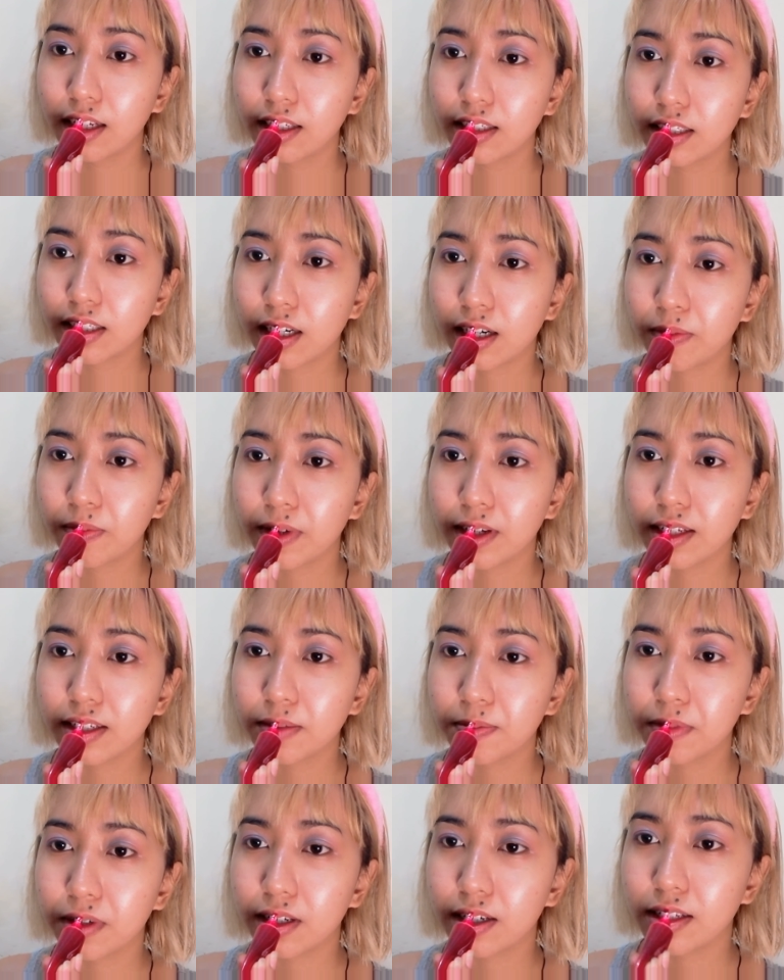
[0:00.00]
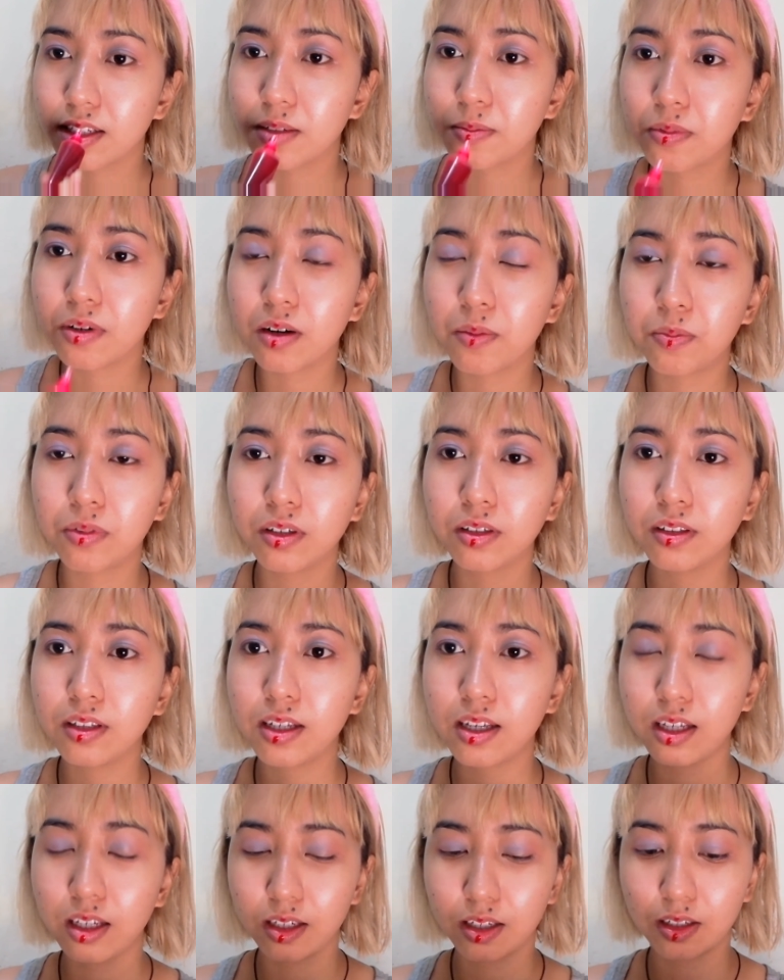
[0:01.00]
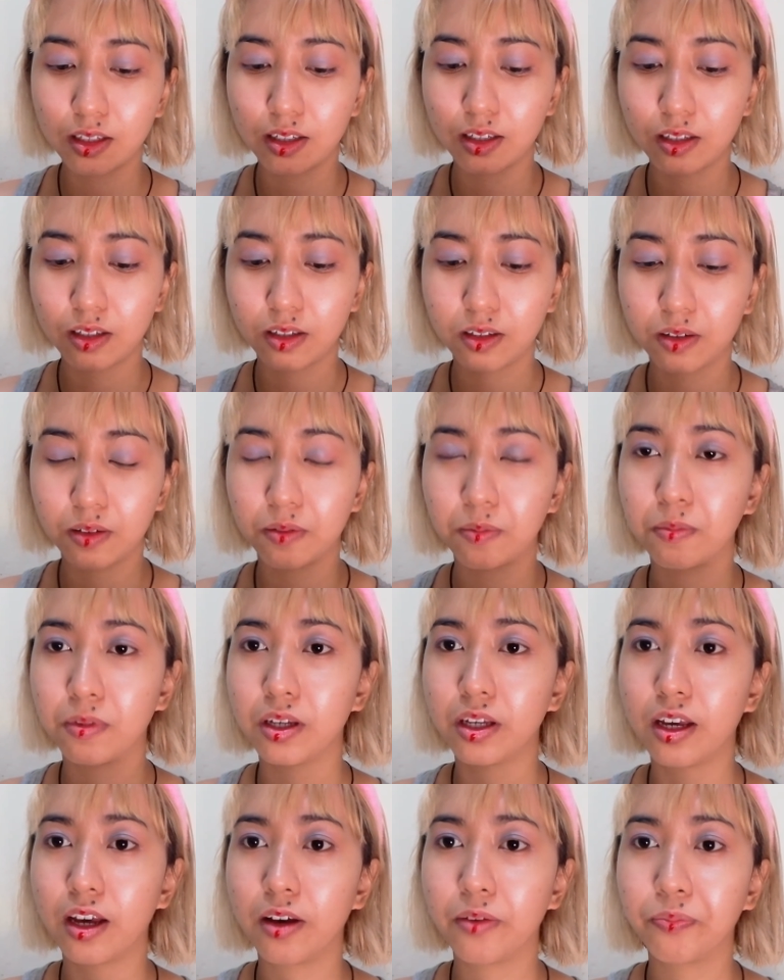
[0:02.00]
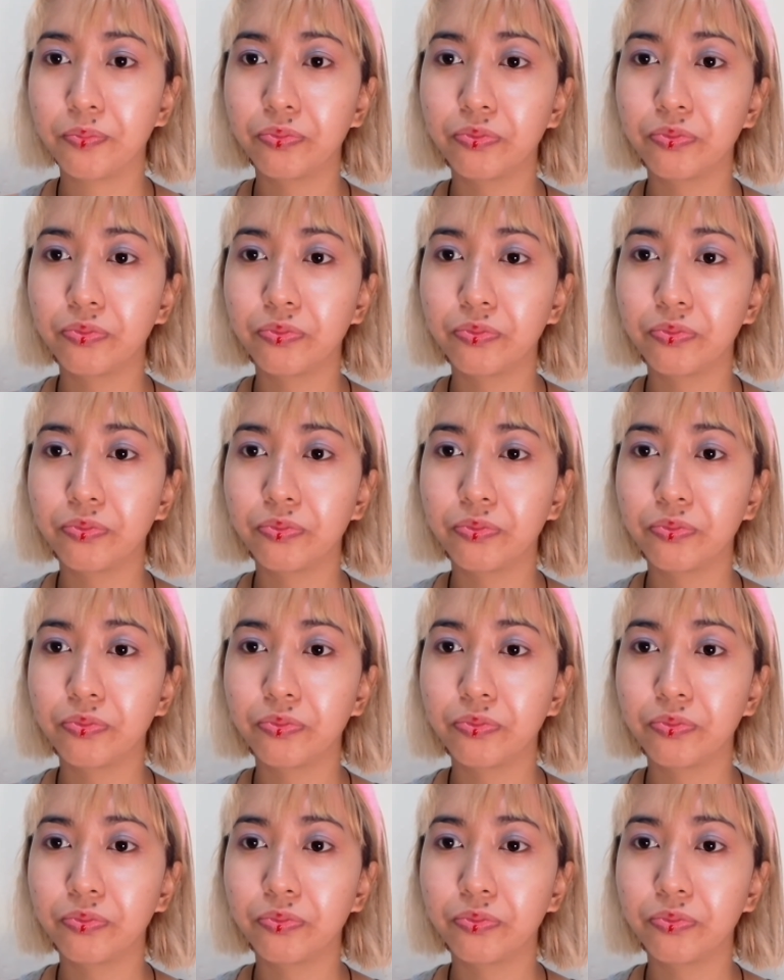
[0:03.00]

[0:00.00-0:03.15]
share my experience properly? But yeah.